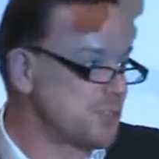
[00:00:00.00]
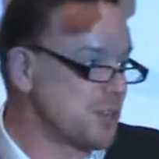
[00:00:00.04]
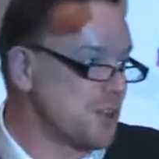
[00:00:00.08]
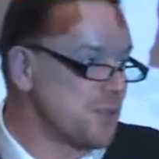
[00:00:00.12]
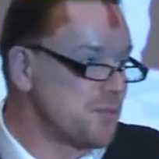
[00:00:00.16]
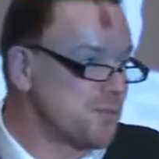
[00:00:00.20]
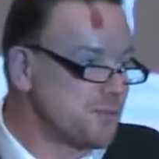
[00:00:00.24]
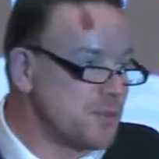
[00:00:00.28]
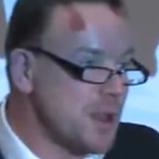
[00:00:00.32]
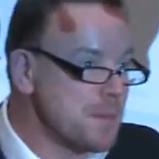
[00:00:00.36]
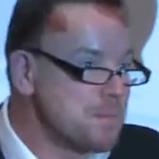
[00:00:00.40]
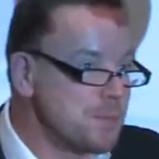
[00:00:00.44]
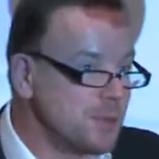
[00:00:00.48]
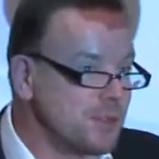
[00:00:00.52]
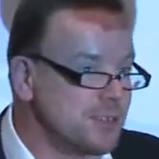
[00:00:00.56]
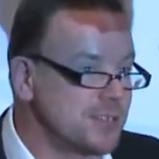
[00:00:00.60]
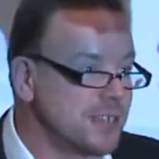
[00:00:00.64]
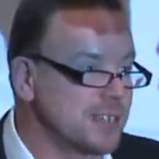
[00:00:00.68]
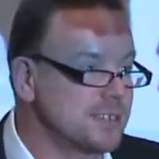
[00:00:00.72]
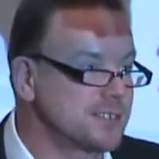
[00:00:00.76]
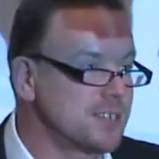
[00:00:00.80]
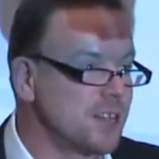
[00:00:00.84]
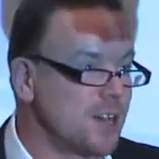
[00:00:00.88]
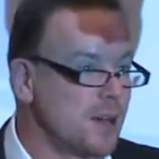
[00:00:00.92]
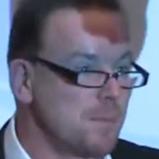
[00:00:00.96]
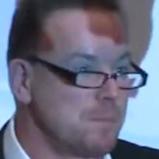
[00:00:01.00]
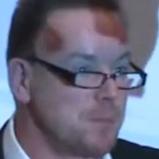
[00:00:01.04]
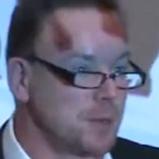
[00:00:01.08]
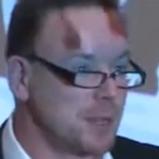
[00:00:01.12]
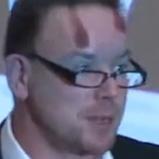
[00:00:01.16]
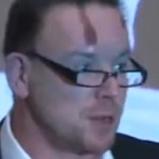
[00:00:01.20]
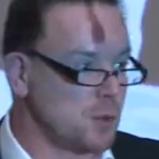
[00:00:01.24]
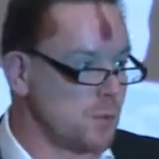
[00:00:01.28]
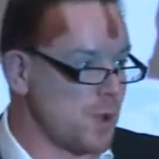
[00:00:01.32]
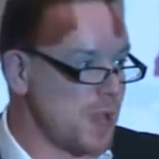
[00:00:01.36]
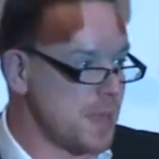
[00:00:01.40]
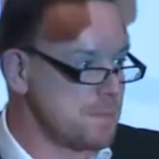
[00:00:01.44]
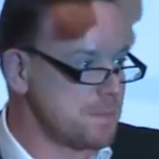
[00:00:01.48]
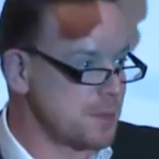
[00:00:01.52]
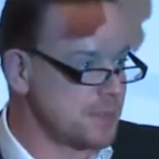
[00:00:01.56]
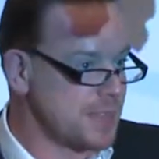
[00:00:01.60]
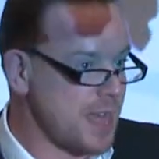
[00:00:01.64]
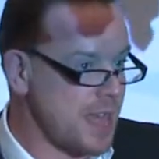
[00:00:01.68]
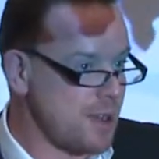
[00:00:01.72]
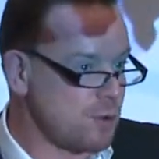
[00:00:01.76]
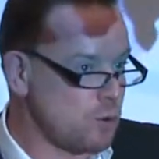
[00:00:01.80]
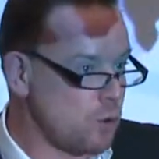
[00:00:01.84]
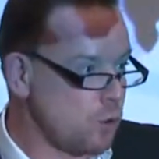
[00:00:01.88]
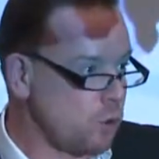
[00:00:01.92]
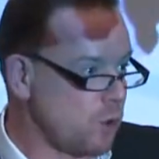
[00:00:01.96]
sort of flippant example in a way, but
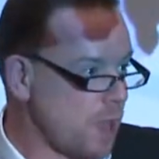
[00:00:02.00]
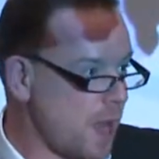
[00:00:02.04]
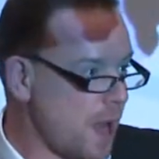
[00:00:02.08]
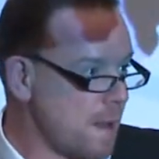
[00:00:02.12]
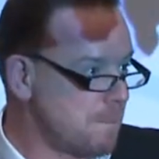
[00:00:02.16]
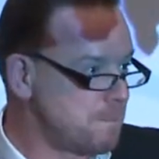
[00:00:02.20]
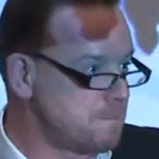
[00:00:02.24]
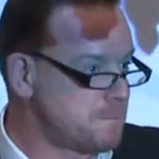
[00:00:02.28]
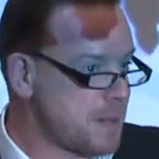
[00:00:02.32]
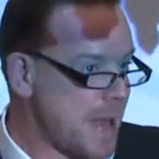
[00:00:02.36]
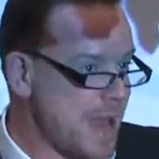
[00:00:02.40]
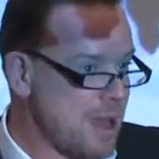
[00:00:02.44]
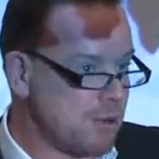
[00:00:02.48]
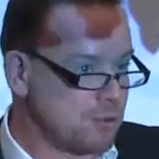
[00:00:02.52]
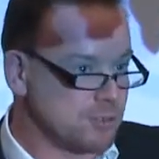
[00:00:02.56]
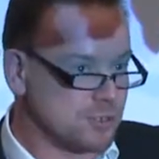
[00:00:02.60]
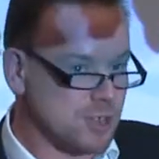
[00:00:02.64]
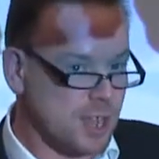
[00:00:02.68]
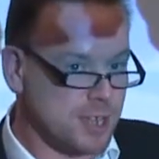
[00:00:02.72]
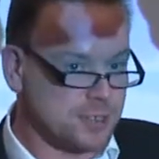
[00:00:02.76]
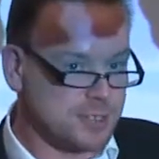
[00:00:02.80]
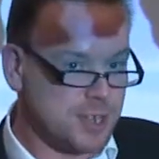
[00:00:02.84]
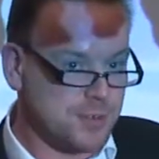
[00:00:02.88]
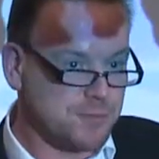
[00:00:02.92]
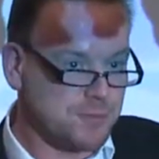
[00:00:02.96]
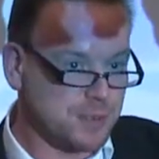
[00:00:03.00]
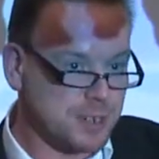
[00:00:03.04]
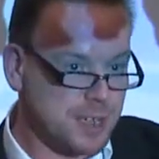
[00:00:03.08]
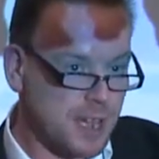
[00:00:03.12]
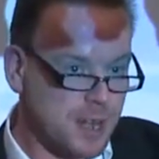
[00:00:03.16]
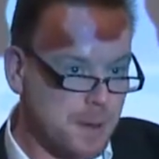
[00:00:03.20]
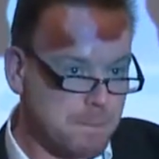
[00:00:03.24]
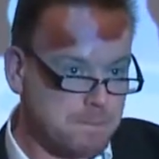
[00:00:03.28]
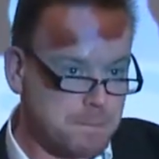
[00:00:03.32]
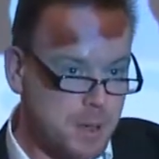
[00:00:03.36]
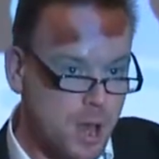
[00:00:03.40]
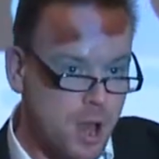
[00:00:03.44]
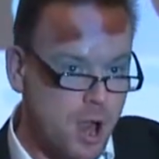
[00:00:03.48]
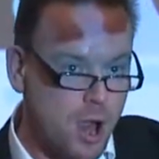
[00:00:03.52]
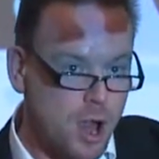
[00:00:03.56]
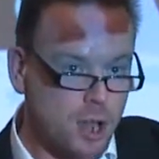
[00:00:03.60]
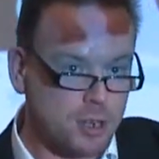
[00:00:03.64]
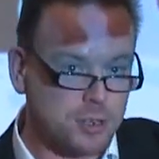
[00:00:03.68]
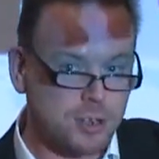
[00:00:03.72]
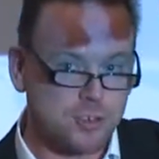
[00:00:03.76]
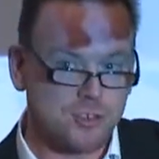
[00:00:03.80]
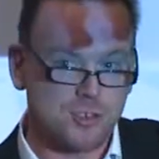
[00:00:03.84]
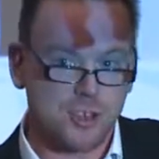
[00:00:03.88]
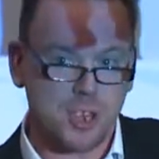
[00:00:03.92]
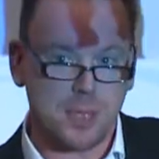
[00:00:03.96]
they're all about a different kind of
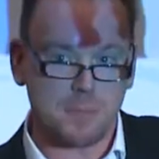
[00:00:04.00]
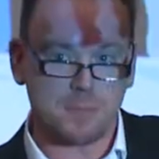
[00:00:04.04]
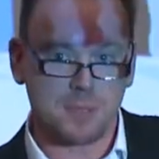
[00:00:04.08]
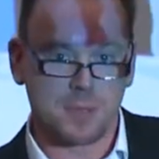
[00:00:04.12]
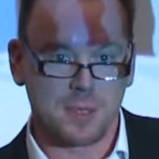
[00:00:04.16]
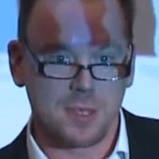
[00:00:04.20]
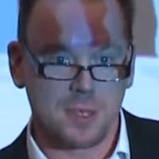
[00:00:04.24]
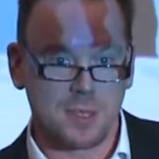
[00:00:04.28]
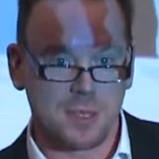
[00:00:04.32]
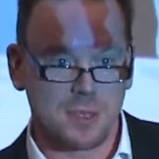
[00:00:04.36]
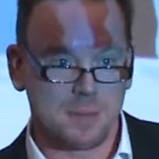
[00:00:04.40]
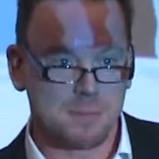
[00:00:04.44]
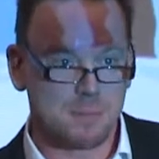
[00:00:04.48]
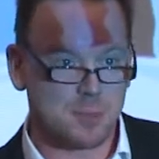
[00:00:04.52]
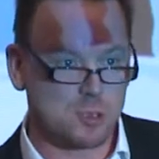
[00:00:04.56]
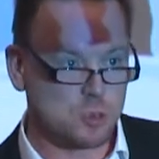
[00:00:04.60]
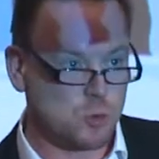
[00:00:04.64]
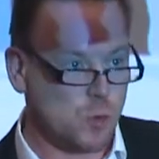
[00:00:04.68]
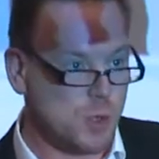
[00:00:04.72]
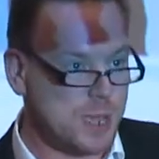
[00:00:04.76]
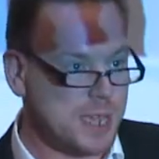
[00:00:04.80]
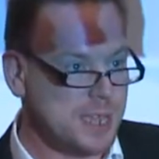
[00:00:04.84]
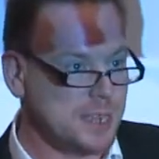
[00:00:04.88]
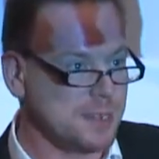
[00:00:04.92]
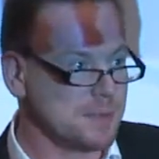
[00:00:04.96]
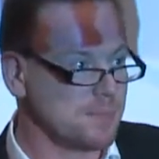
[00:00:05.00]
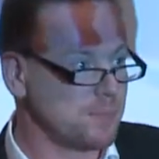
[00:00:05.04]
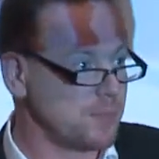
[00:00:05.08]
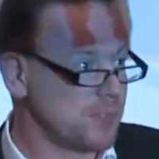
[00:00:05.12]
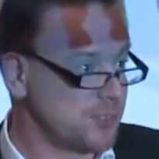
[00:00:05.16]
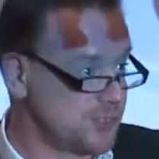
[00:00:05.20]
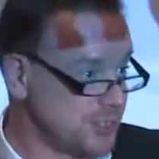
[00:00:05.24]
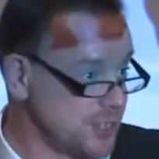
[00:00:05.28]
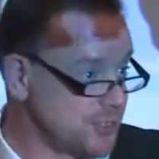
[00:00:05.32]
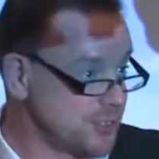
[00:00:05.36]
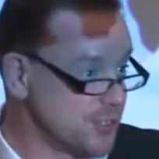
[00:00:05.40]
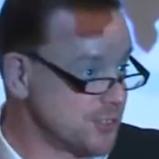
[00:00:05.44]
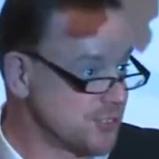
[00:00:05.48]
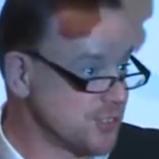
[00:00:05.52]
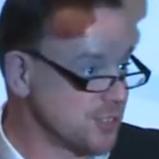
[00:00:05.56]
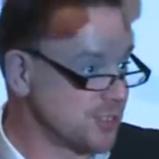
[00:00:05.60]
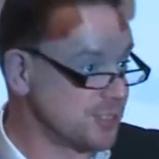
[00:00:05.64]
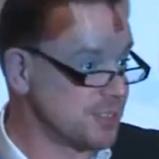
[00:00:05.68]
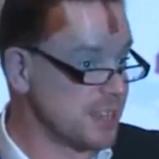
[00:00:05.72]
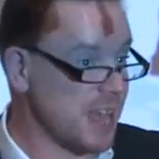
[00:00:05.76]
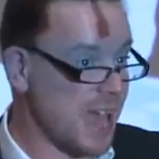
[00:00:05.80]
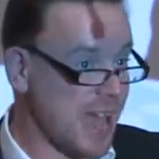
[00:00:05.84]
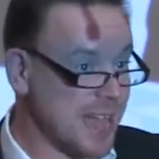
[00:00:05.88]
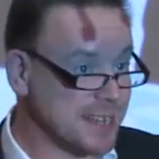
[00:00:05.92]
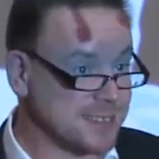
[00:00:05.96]
partnership between
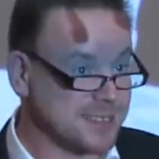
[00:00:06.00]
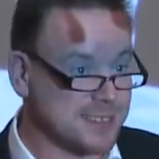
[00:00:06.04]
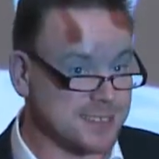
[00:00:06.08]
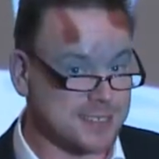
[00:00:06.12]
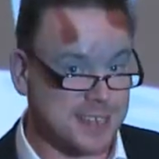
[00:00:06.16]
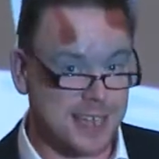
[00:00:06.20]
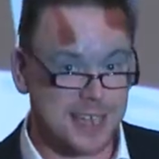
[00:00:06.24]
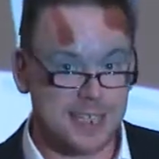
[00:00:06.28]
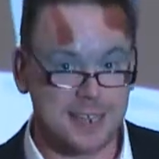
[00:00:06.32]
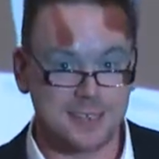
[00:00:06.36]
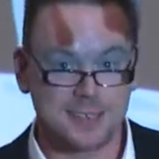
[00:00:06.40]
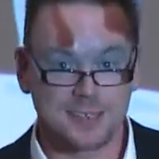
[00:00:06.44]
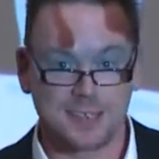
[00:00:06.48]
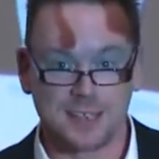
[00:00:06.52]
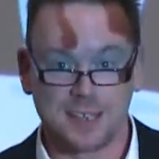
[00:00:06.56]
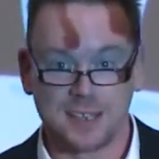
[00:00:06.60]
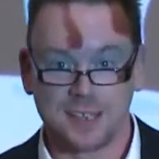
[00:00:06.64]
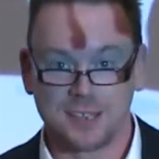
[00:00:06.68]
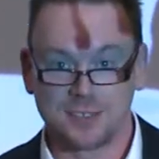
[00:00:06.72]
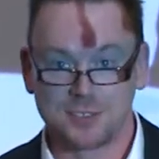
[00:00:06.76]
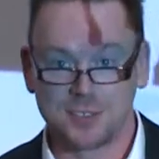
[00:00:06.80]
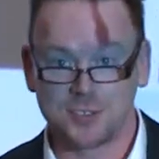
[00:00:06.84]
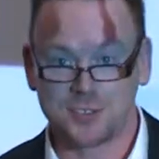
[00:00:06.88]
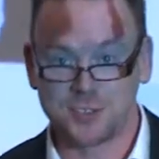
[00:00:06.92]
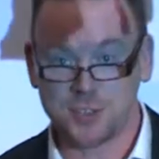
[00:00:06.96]
citizen and state to